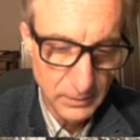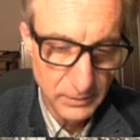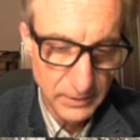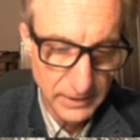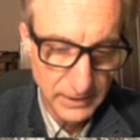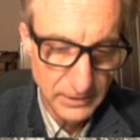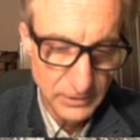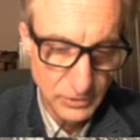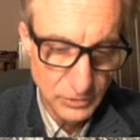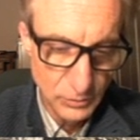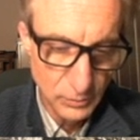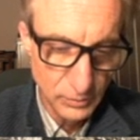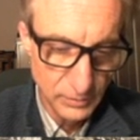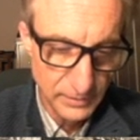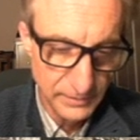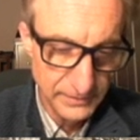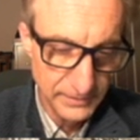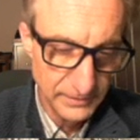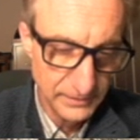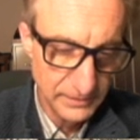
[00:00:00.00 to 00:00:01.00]
and joules
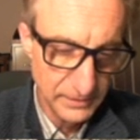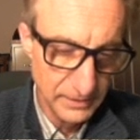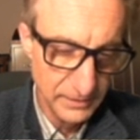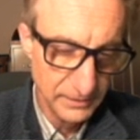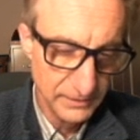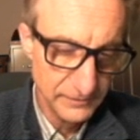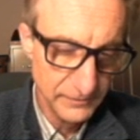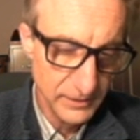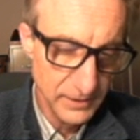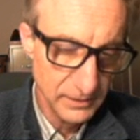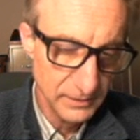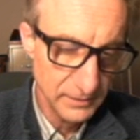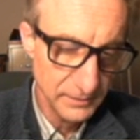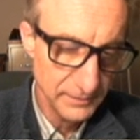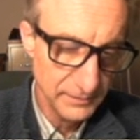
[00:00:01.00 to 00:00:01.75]
is done as follows.